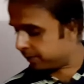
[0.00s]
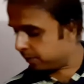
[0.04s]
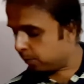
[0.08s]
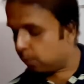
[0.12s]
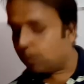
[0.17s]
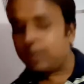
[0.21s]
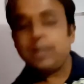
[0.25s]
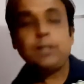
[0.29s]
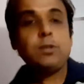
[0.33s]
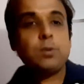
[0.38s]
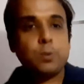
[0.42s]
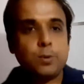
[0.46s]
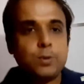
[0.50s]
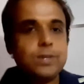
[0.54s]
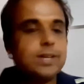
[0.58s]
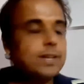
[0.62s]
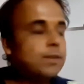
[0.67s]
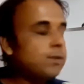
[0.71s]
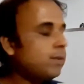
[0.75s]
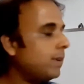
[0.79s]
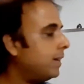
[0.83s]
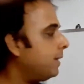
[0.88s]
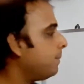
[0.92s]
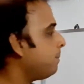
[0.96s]
What are those
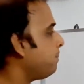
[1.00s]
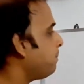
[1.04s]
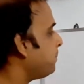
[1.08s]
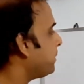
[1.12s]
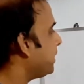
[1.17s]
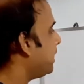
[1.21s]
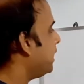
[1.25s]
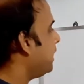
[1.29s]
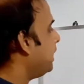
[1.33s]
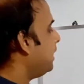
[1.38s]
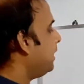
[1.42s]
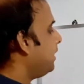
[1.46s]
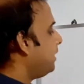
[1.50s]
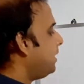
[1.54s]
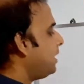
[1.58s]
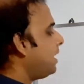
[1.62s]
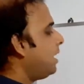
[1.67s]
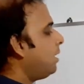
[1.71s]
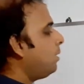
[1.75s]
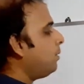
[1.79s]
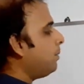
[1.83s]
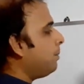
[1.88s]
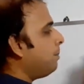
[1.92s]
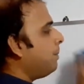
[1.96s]
actually?
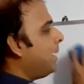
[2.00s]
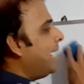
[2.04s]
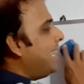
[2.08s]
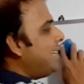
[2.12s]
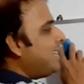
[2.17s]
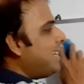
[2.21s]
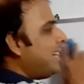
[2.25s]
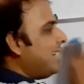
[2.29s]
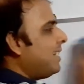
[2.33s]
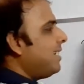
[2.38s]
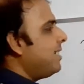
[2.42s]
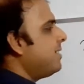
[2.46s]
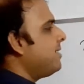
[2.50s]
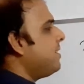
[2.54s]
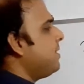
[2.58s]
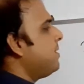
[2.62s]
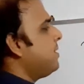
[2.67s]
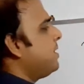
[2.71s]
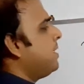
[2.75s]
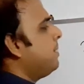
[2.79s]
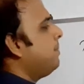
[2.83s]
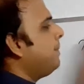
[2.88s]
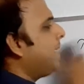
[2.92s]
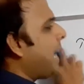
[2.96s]
Now bicyclic
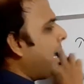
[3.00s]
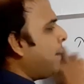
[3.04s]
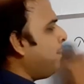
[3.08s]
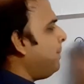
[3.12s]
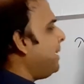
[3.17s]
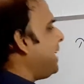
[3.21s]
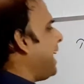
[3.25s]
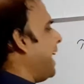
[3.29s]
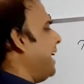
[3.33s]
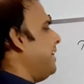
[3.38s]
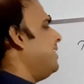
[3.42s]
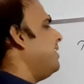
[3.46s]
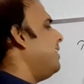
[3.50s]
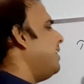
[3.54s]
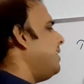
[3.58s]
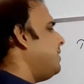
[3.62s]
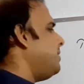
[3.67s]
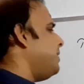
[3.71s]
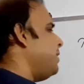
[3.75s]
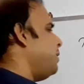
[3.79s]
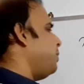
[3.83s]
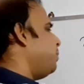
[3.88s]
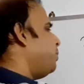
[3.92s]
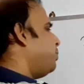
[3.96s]
system can be
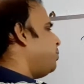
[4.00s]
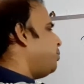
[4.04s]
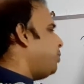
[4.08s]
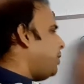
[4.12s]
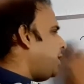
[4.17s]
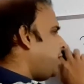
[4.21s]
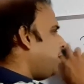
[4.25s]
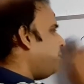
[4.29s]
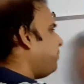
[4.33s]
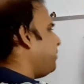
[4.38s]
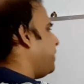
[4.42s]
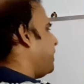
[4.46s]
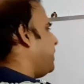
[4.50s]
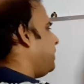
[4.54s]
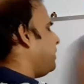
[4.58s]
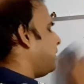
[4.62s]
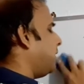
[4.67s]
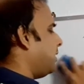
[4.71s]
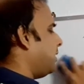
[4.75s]
categorized into three different